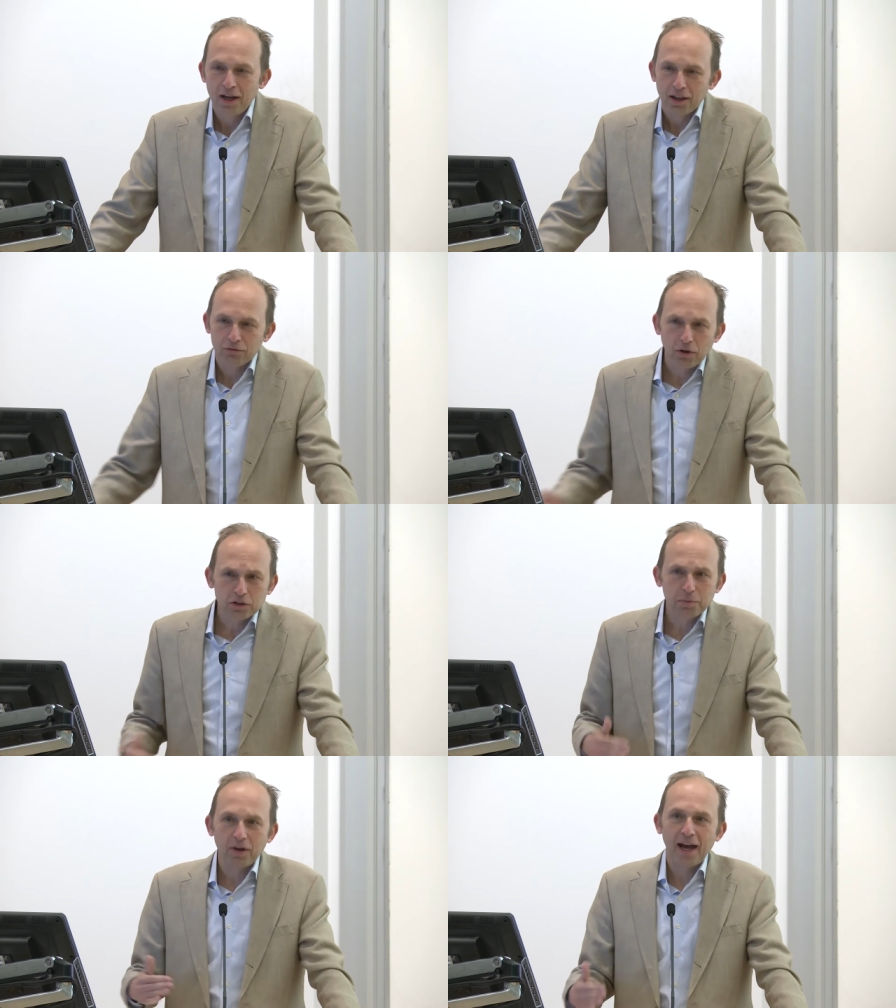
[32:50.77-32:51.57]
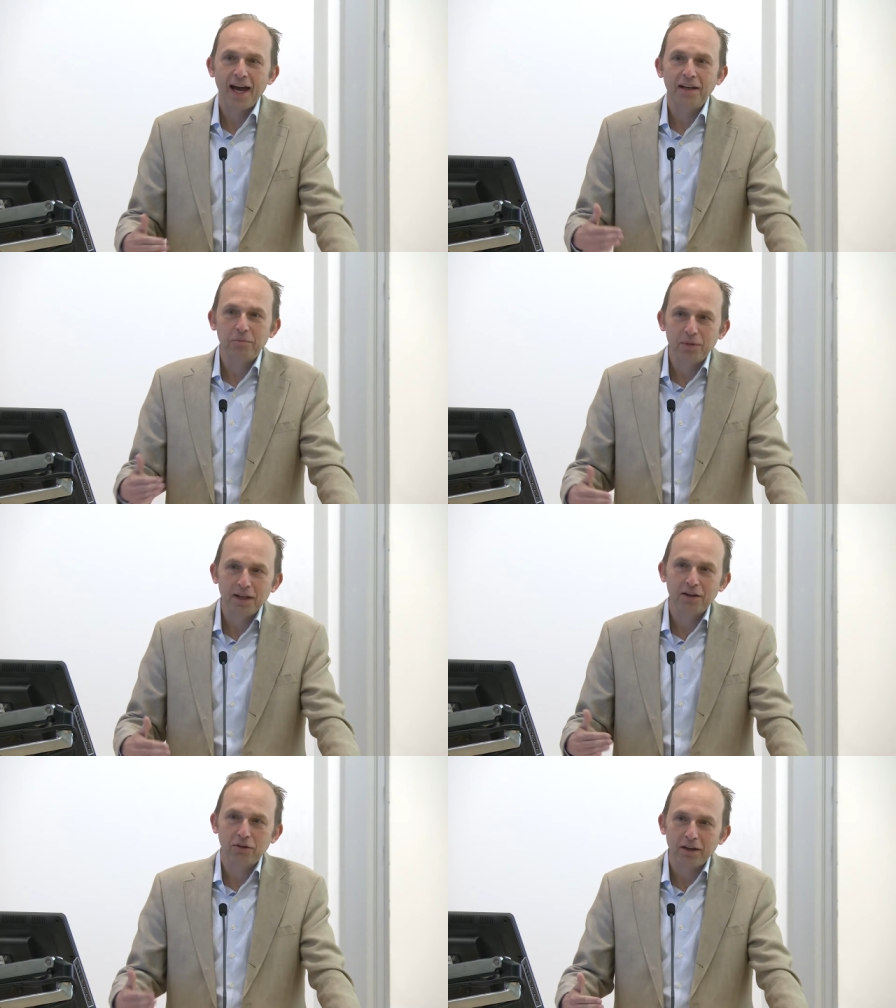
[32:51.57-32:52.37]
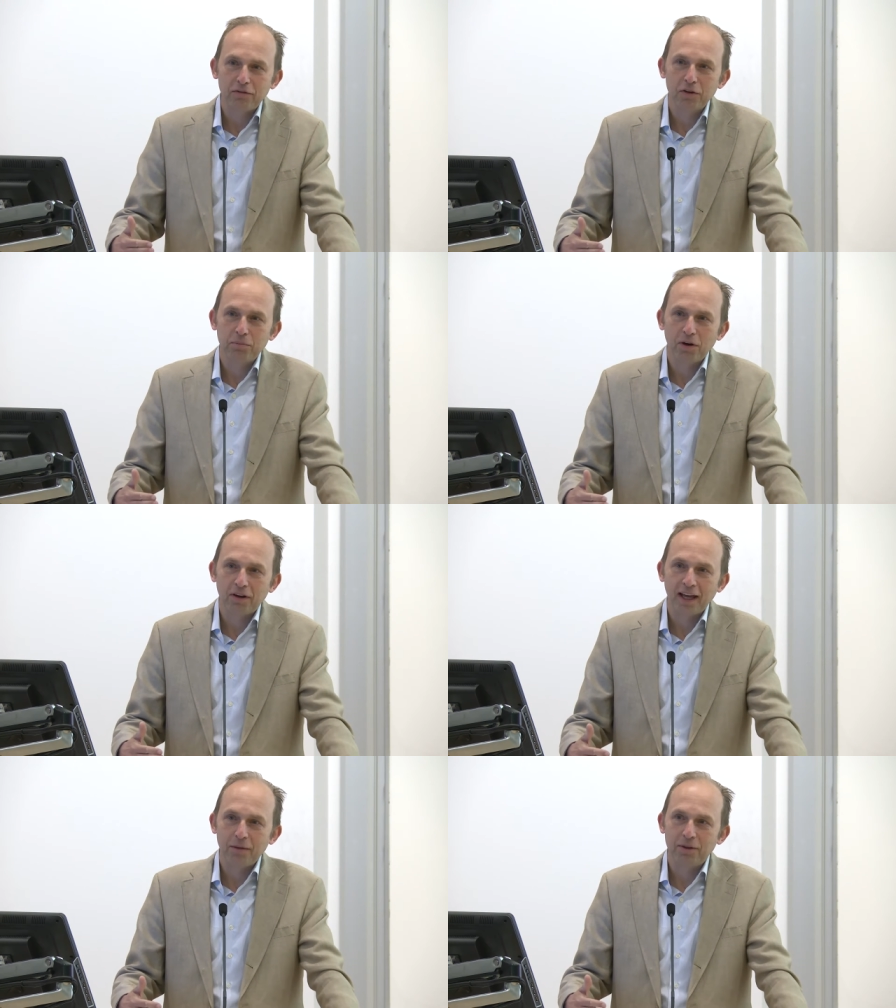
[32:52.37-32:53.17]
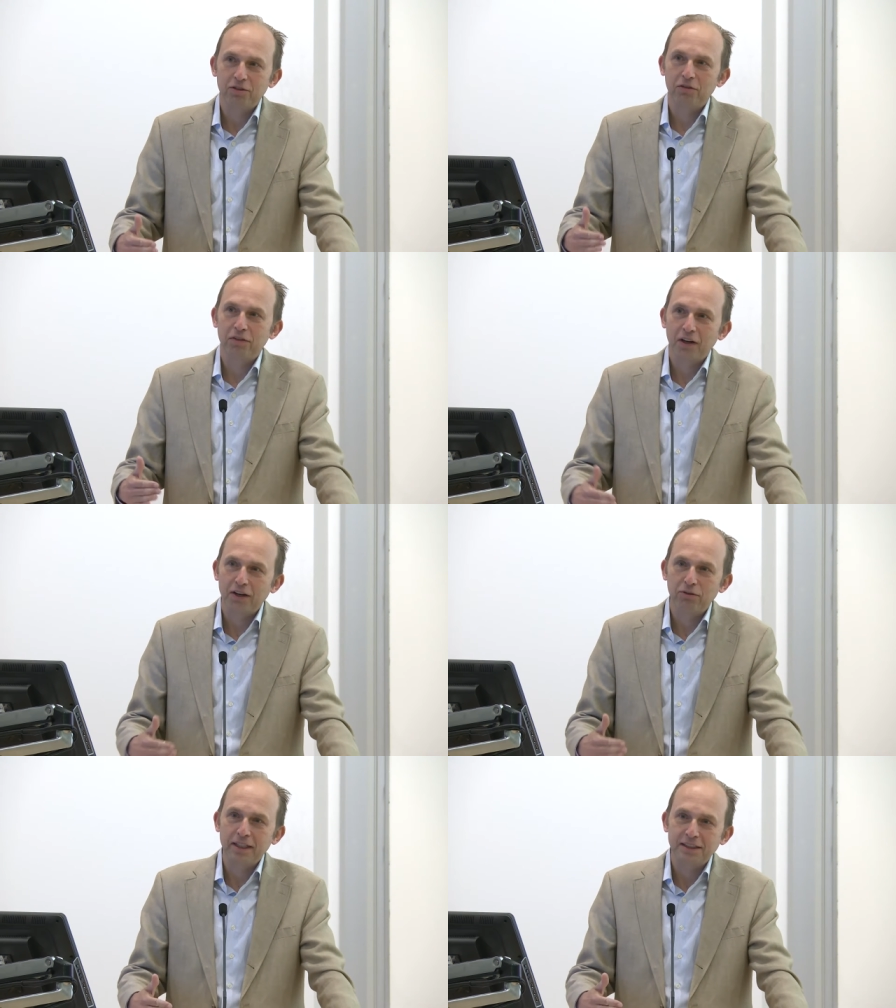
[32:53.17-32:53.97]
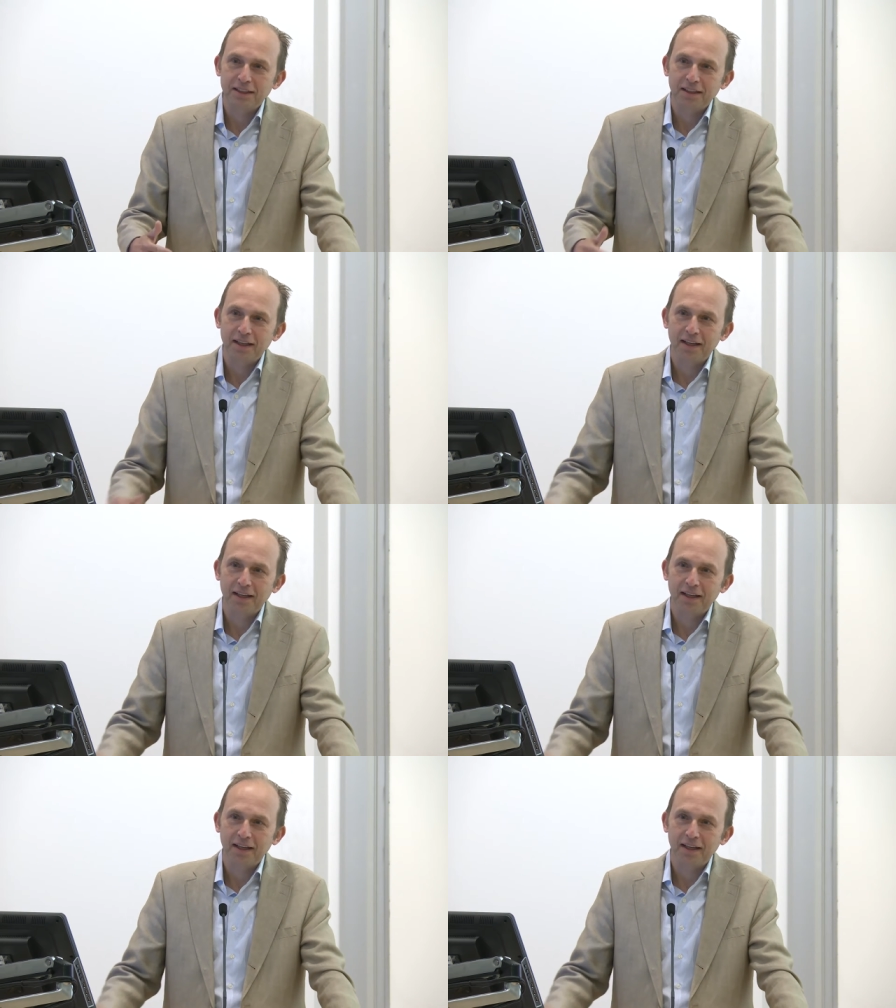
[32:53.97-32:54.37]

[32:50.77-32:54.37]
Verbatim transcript: The Rose Bowl hadn't been a great football game until very recently.